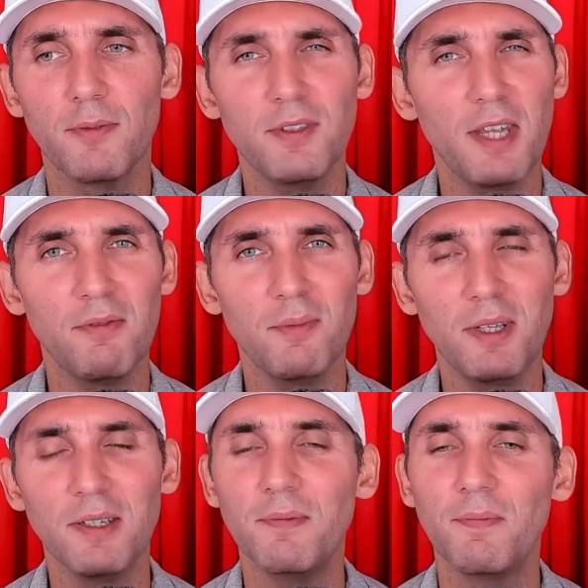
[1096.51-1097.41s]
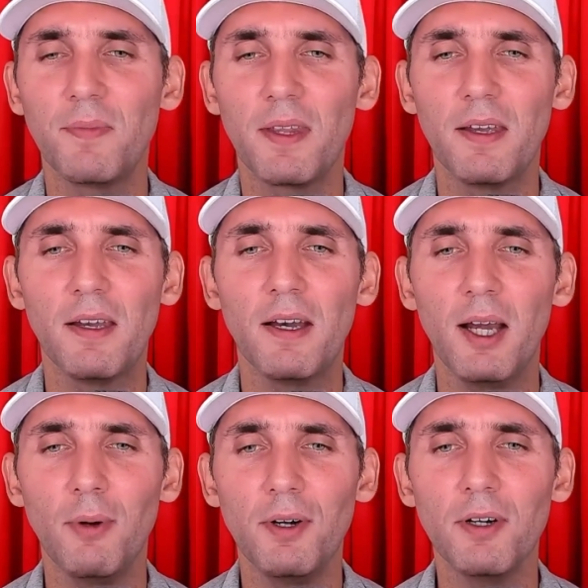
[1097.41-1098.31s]
What does that even mean?
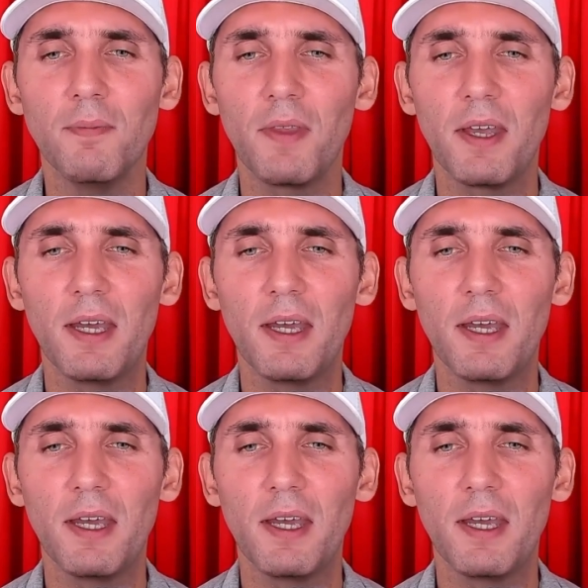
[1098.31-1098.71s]
I wonder.